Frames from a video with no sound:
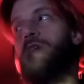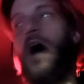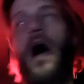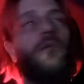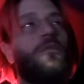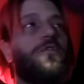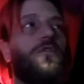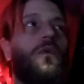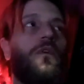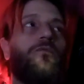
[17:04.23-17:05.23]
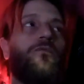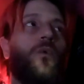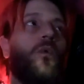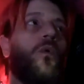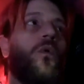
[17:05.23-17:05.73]
I would do it
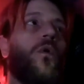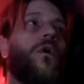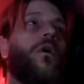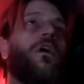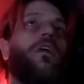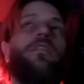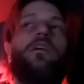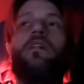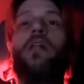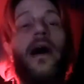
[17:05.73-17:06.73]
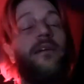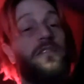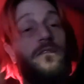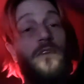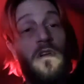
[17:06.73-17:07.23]
for the laughs
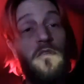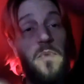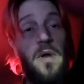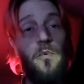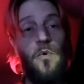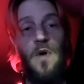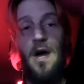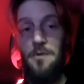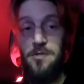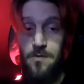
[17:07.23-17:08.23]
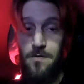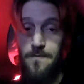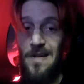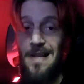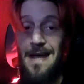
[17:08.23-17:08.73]
of other people. I would do it
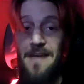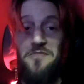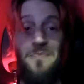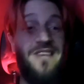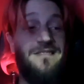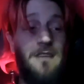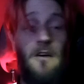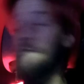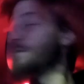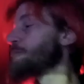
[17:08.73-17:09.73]
for the laughs of myself.